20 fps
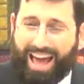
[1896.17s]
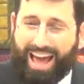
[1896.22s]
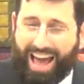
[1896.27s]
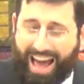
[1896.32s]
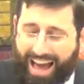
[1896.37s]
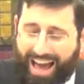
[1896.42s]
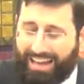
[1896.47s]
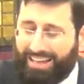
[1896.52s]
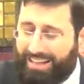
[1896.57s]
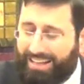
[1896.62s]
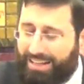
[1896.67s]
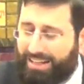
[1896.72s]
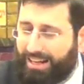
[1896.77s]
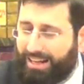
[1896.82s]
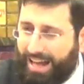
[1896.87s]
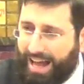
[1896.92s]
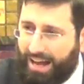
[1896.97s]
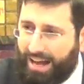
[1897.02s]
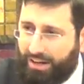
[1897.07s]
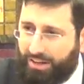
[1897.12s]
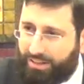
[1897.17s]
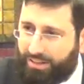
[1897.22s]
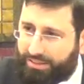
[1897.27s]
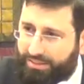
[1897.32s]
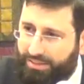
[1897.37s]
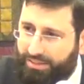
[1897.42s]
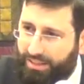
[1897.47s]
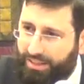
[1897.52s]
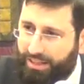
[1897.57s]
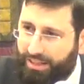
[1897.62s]
How are you going to conquer
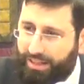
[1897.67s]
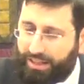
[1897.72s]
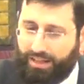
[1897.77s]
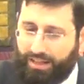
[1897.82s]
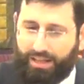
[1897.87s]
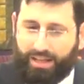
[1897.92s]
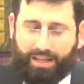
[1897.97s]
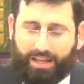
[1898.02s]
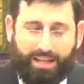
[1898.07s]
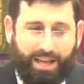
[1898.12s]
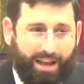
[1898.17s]
the city?